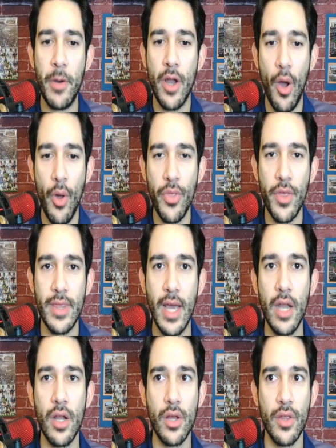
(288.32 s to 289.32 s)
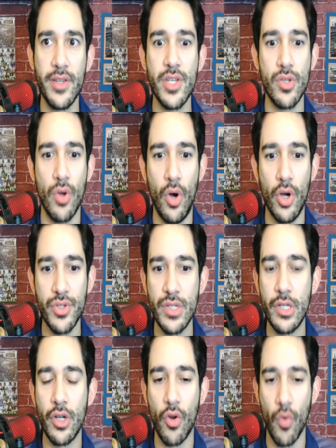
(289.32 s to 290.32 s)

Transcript: But other than that, Iglesias also did a